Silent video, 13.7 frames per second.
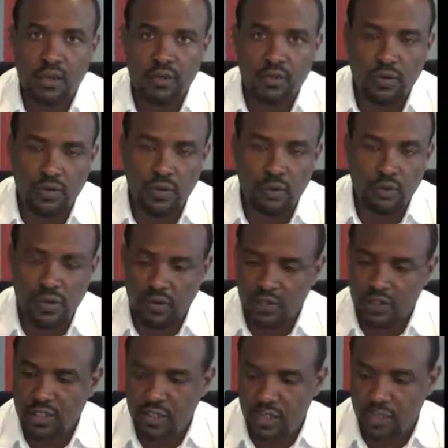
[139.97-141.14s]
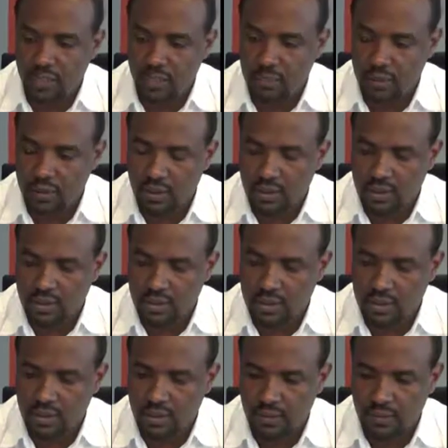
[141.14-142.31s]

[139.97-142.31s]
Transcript: for beneficial applications.